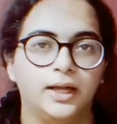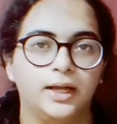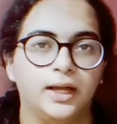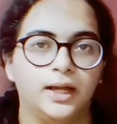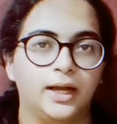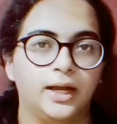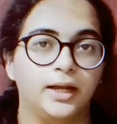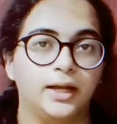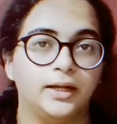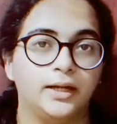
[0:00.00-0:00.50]

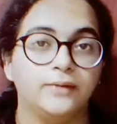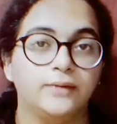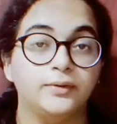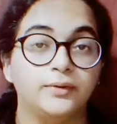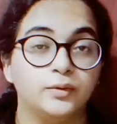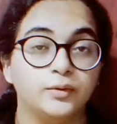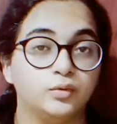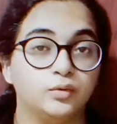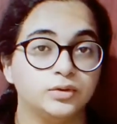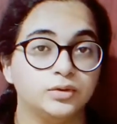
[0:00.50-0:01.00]
And if
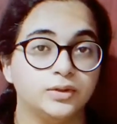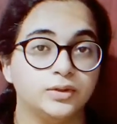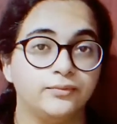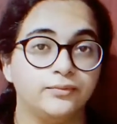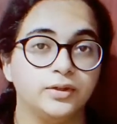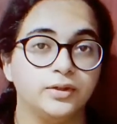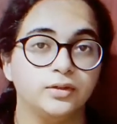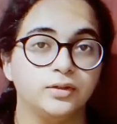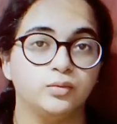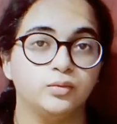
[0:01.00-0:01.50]
you know
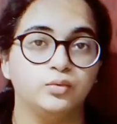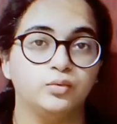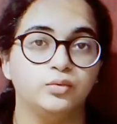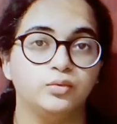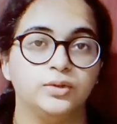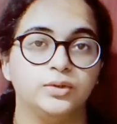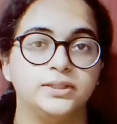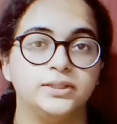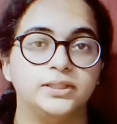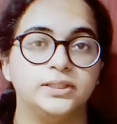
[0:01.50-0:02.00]
someone
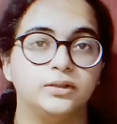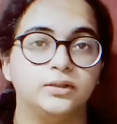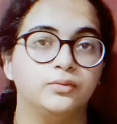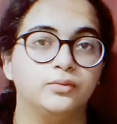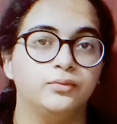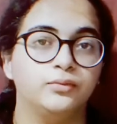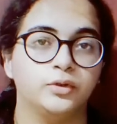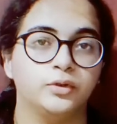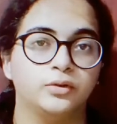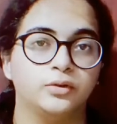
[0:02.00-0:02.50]
who is
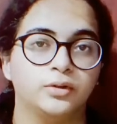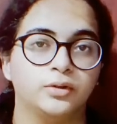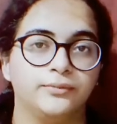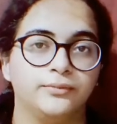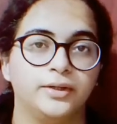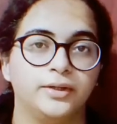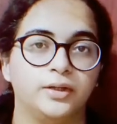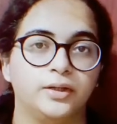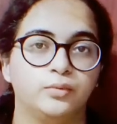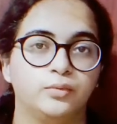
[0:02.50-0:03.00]
into
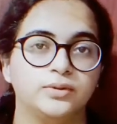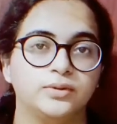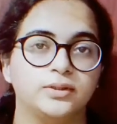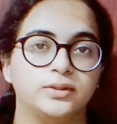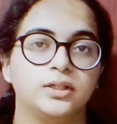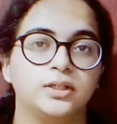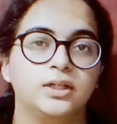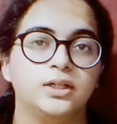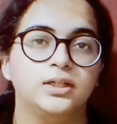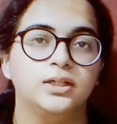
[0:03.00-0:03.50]
photography, who is
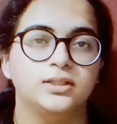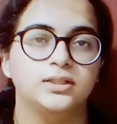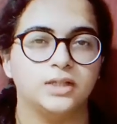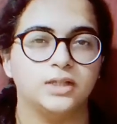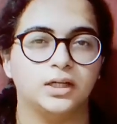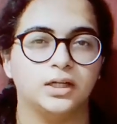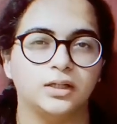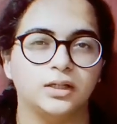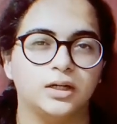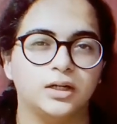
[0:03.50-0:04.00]

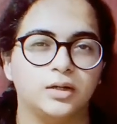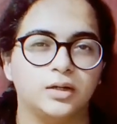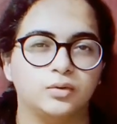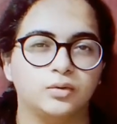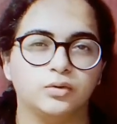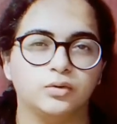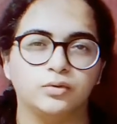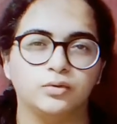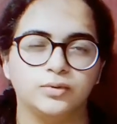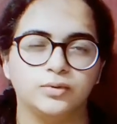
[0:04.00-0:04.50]
starting out,
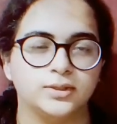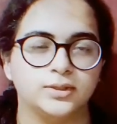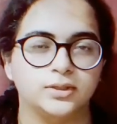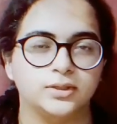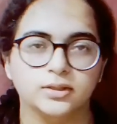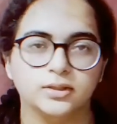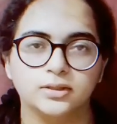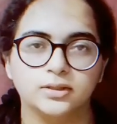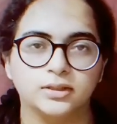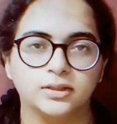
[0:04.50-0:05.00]
or who is
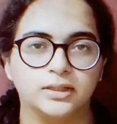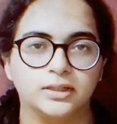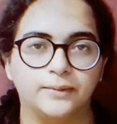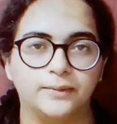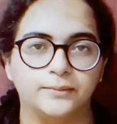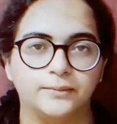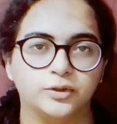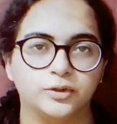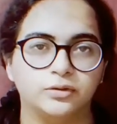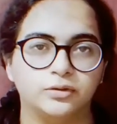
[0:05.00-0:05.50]
just an
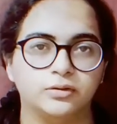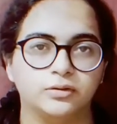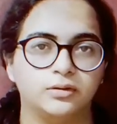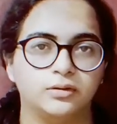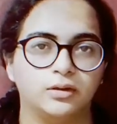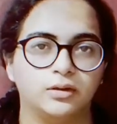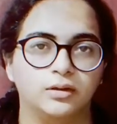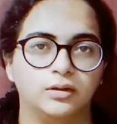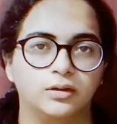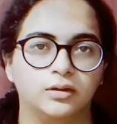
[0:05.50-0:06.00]
amateur,
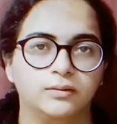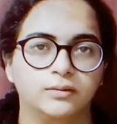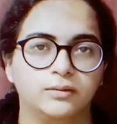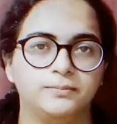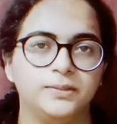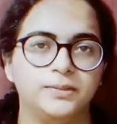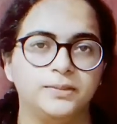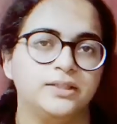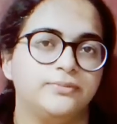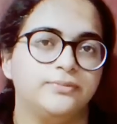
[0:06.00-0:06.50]

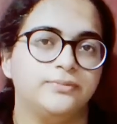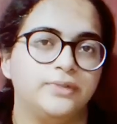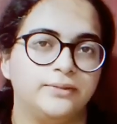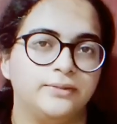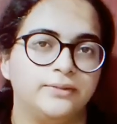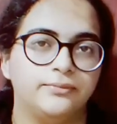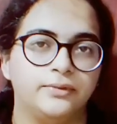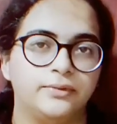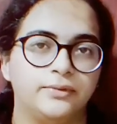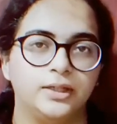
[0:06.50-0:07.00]
please
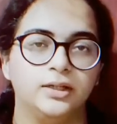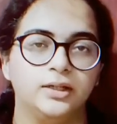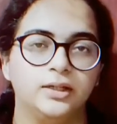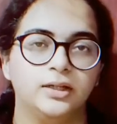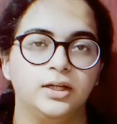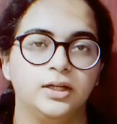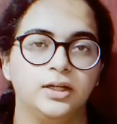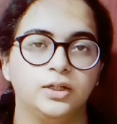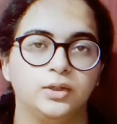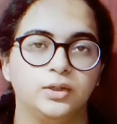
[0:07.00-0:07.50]
feel free
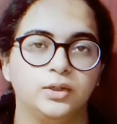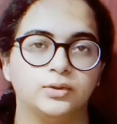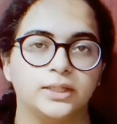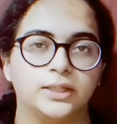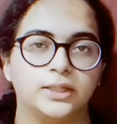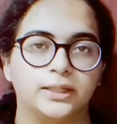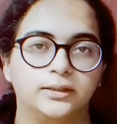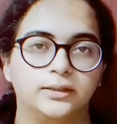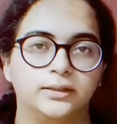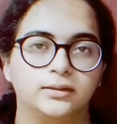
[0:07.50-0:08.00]
to
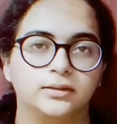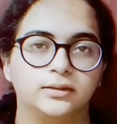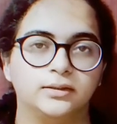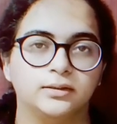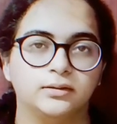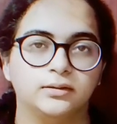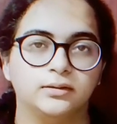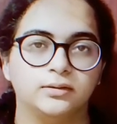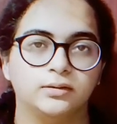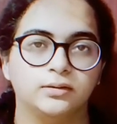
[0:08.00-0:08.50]
share
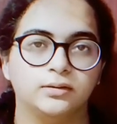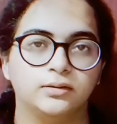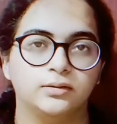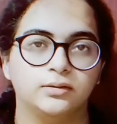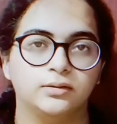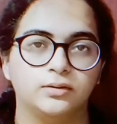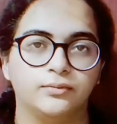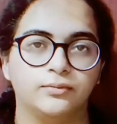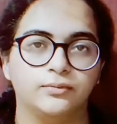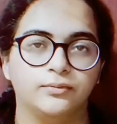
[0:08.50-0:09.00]
this
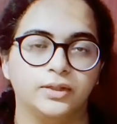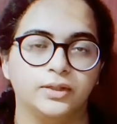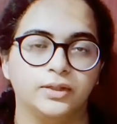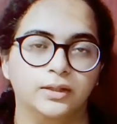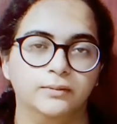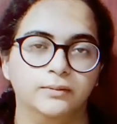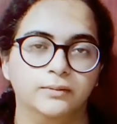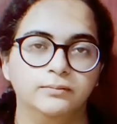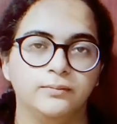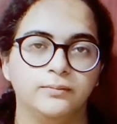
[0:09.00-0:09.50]
with them.